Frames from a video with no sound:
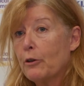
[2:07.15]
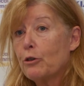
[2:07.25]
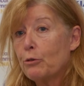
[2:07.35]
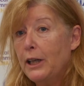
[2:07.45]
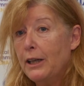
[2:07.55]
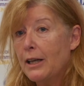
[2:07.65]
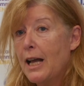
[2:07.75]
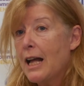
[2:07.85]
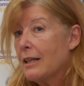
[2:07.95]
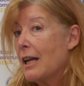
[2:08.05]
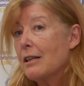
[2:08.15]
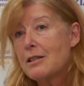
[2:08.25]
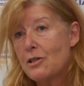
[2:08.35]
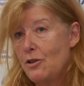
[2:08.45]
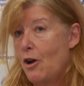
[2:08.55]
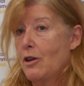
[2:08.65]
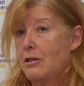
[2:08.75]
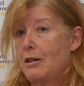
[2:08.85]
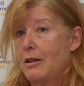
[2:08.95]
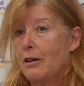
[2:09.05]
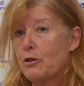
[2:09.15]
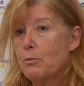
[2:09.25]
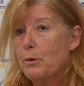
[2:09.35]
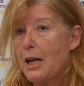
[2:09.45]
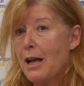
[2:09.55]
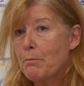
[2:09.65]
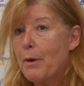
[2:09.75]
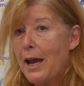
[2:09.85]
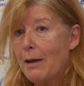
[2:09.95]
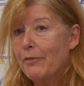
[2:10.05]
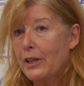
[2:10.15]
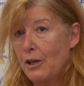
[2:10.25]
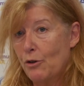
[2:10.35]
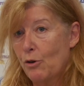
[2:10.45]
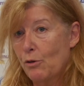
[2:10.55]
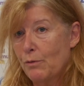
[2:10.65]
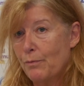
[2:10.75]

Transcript: agree that it's not to be done by MVNO.